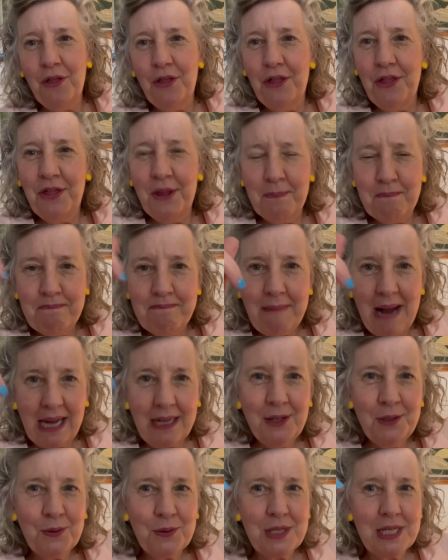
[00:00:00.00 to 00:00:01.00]
the
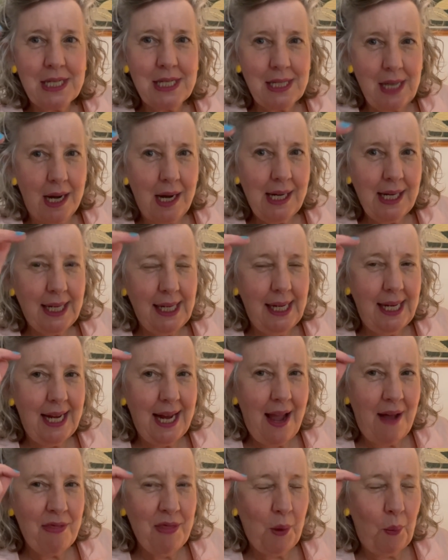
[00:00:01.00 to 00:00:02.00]
male psyche
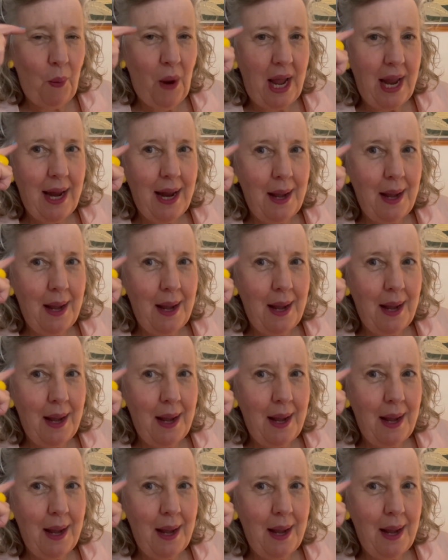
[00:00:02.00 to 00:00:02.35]
and the way